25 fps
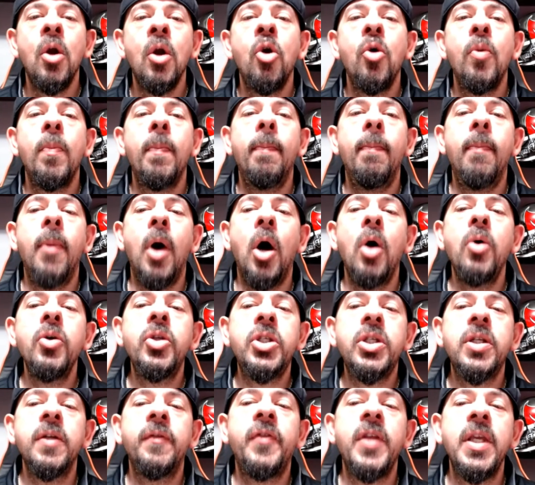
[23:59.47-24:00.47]
Most
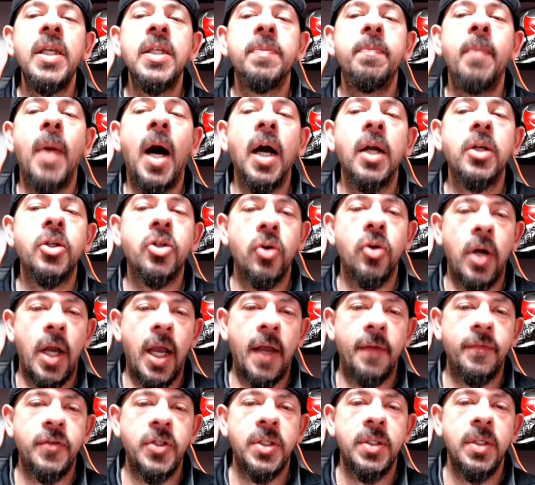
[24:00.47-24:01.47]
of these mock
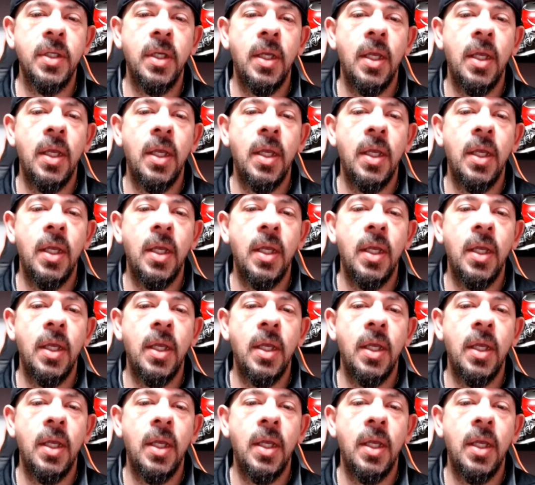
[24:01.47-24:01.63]
drafts